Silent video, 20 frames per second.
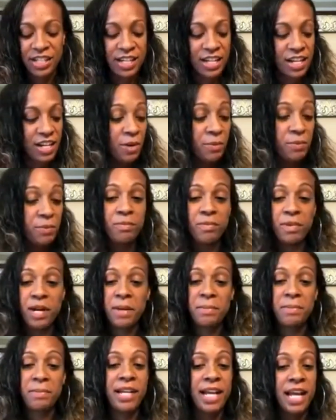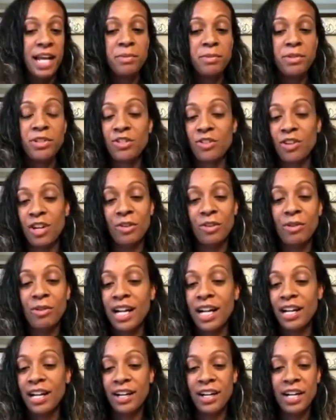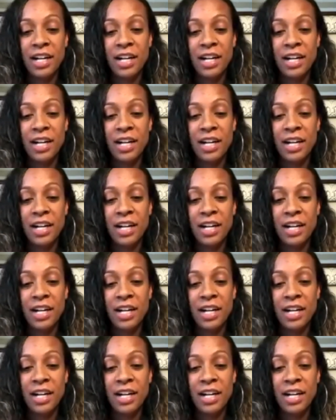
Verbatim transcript: I, I became a strong writer.